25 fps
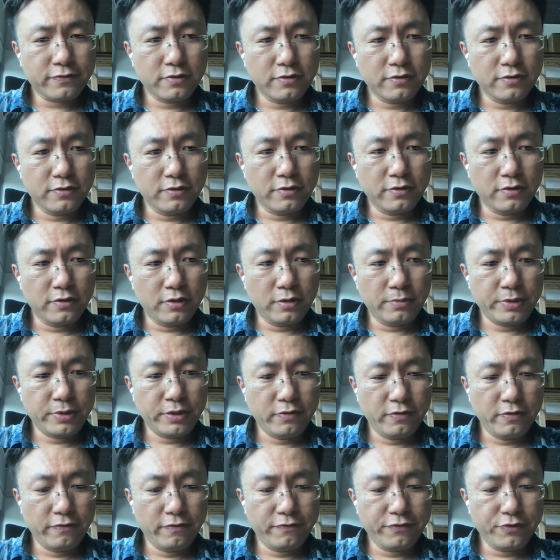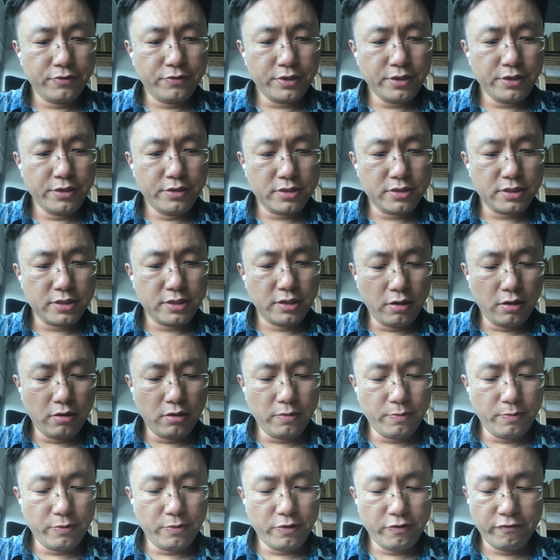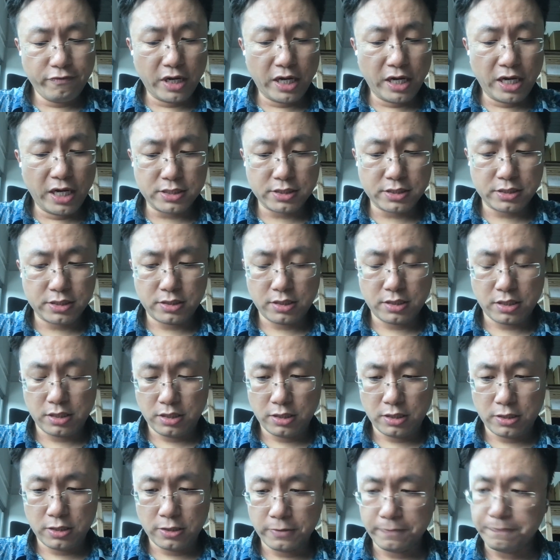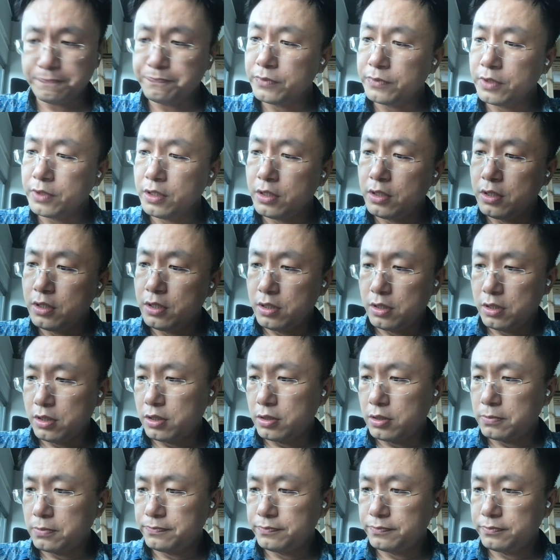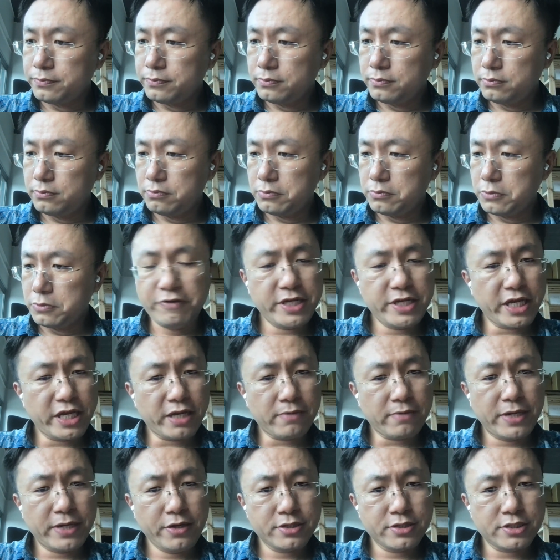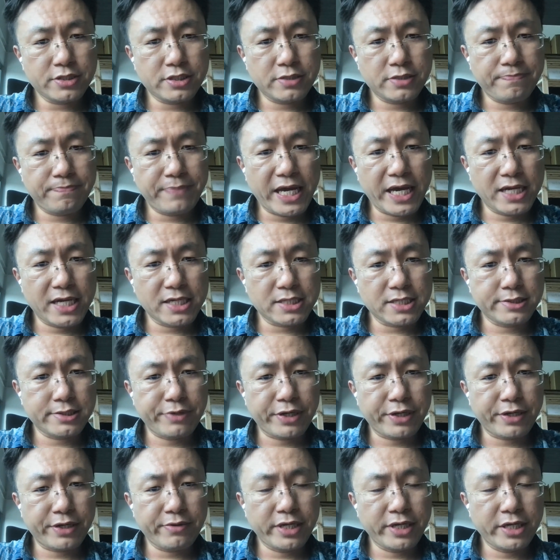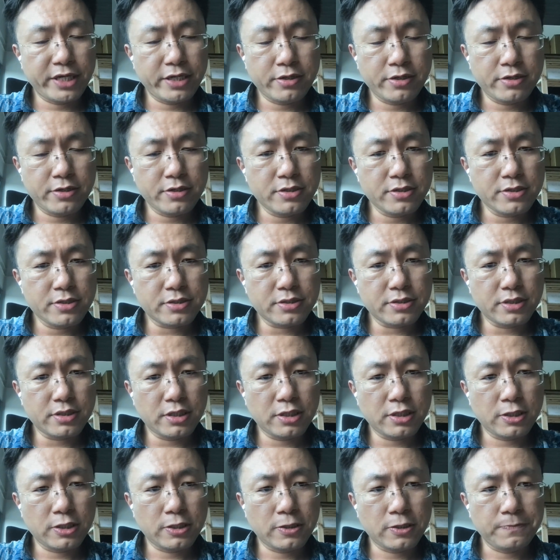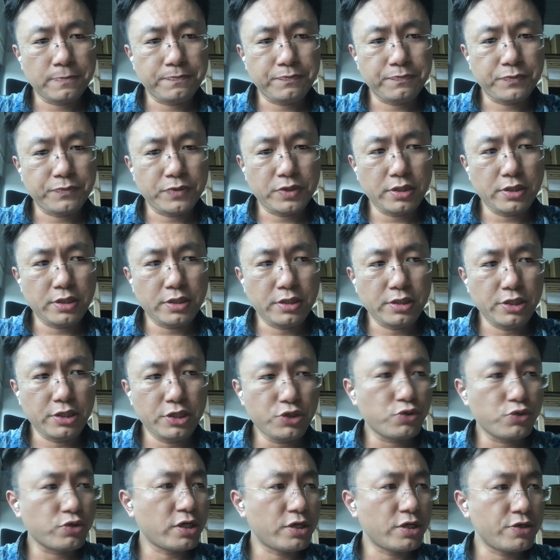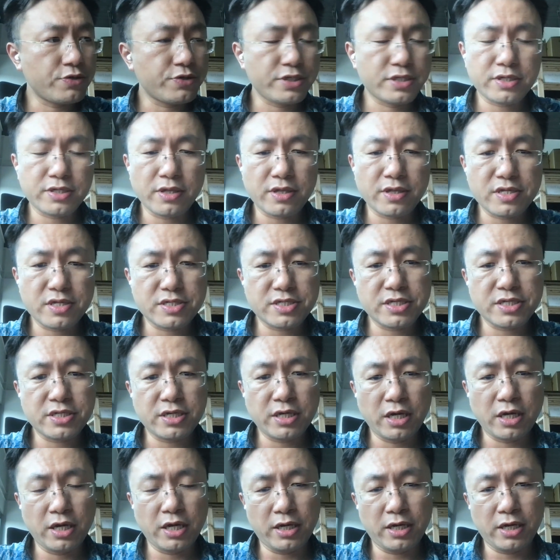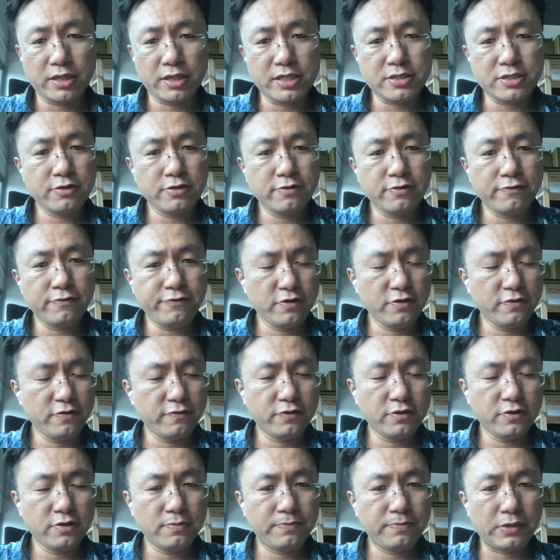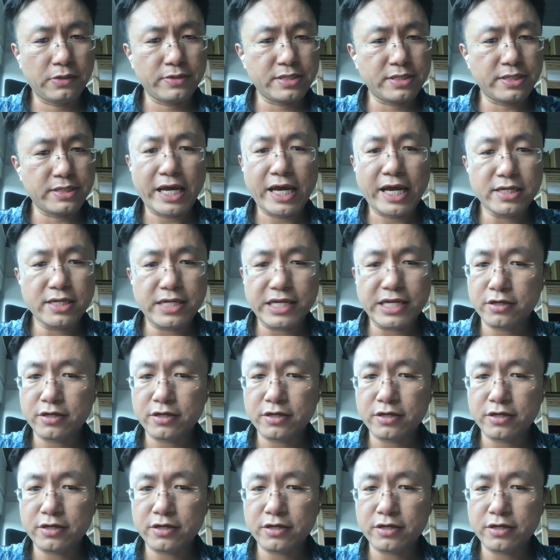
for I mean a few years now. I mean, if you ask the fintech players, the banks, the regulators, in each country in Southeast Asia, are they still fearful about this ant